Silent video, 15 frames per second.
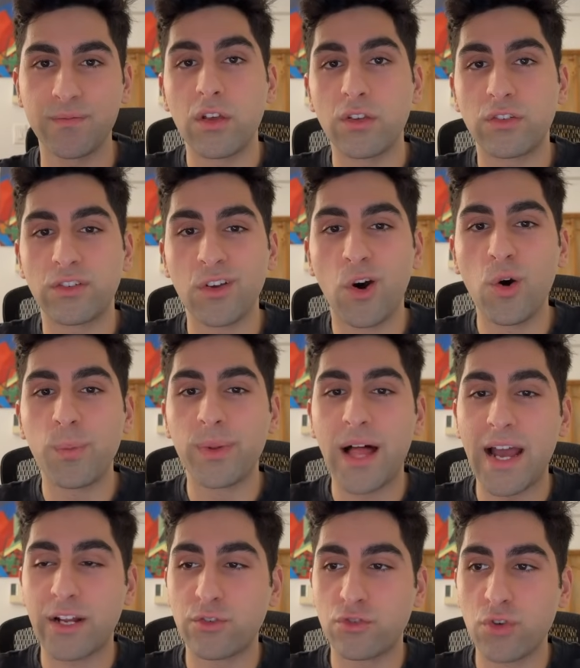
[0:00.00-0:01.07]
So
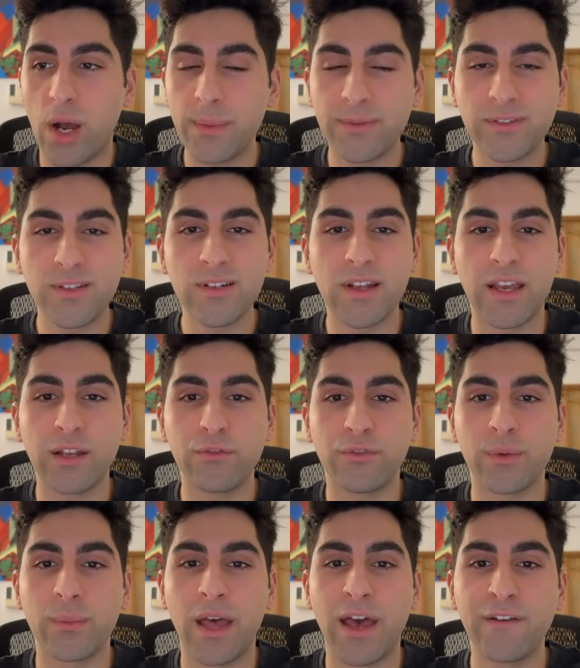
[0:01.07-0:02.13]
Black drops the knight
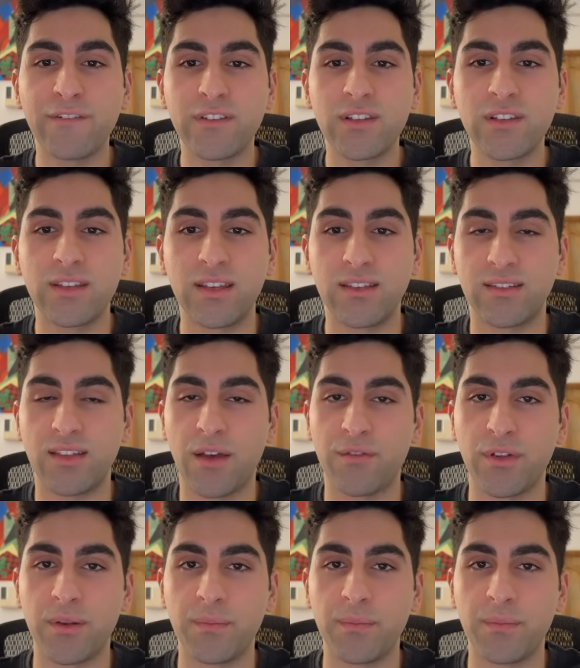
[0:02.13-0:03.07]
from f to d7.